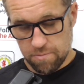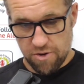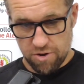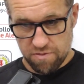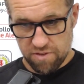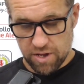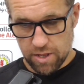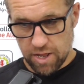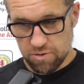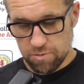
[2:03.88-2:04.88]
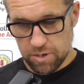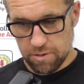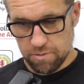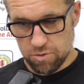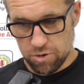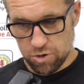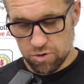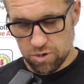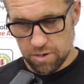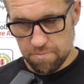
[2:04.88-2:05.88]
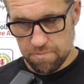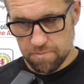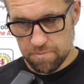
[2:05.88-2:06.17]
Now a defeat last week to a good team.